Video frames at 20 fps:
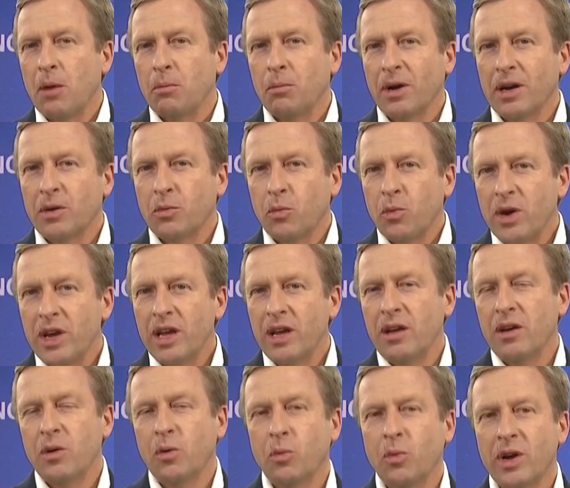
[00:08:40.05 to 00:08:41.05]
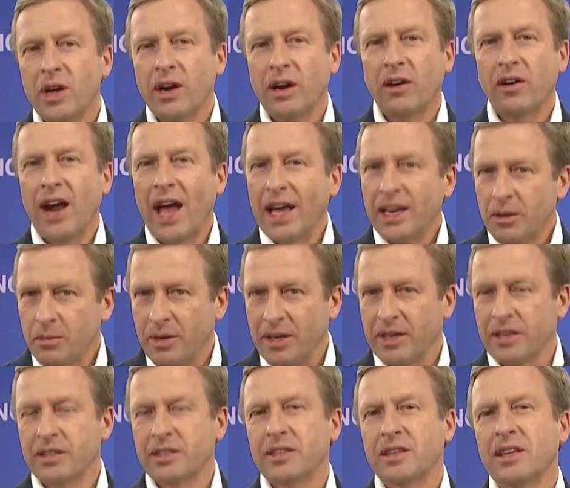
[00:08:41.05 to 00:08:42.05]
But we are
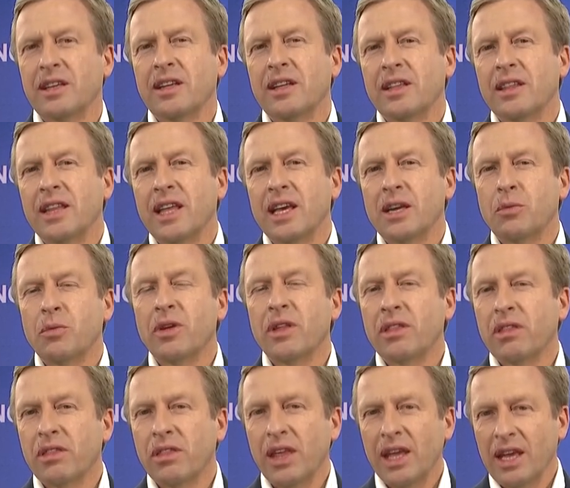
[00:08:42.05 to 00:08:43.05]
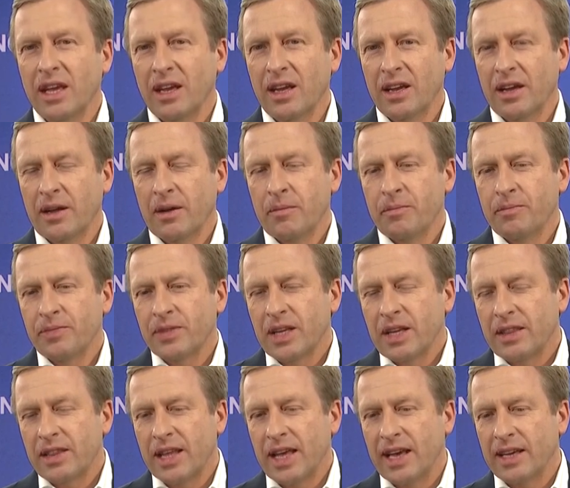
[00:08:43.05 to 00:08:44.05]
adamant that we think
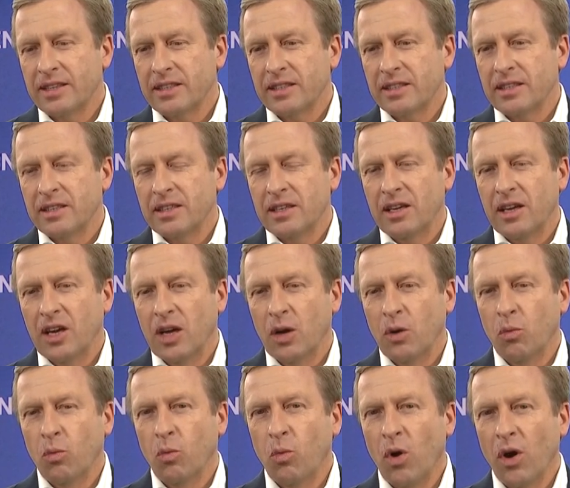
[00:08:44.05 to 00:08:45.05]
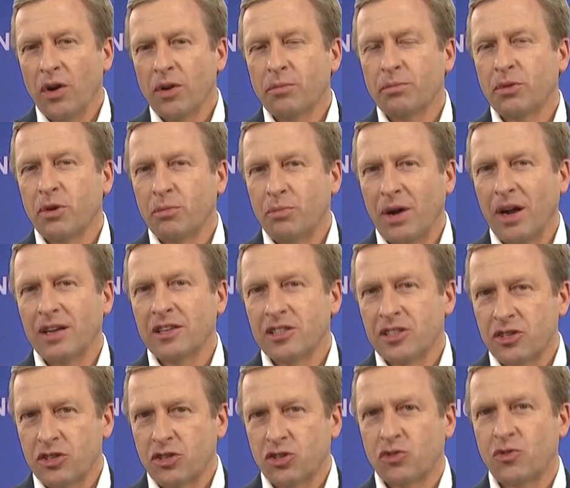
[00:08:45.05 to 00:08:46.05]
that a one
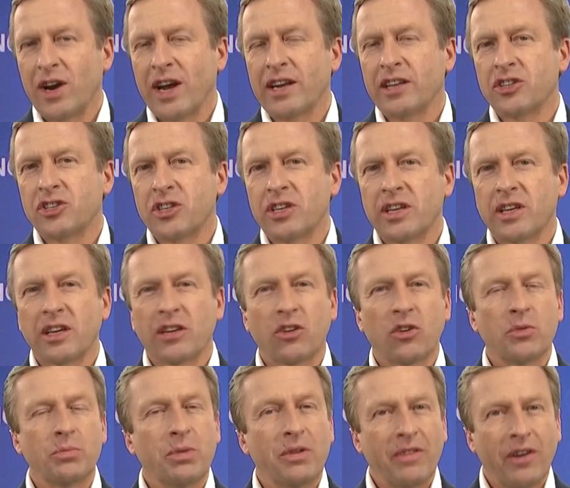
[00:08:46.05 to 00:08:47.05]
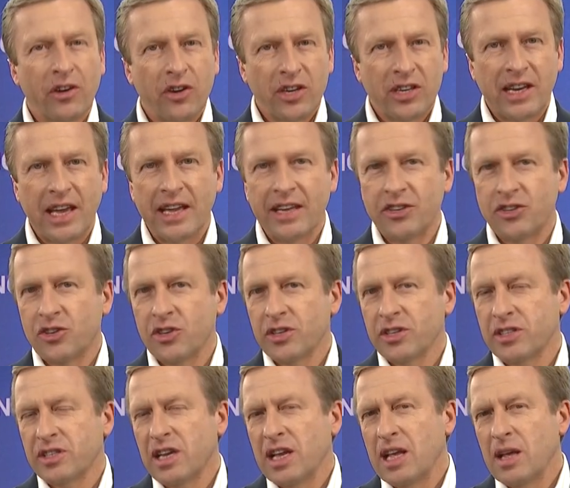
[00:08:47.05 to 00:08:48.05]
propulsion strategy could be very
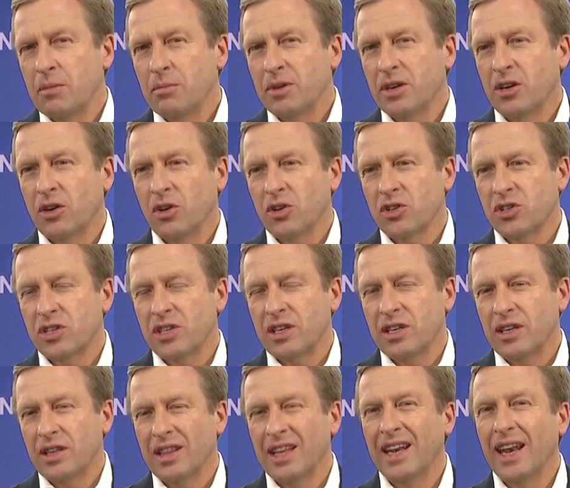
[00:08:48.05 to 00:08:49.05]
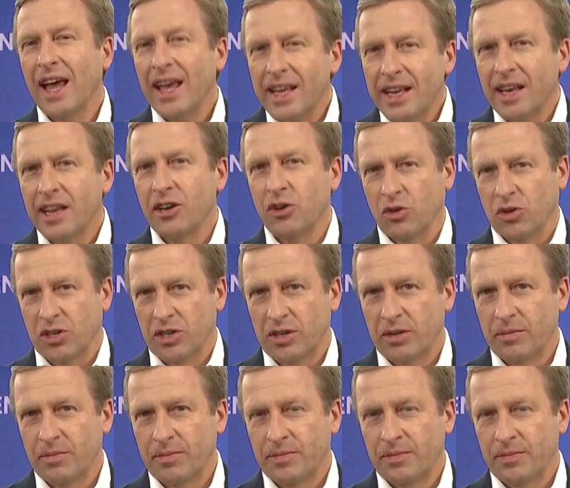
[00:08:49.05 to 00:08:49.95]
dangerous, because the likelihood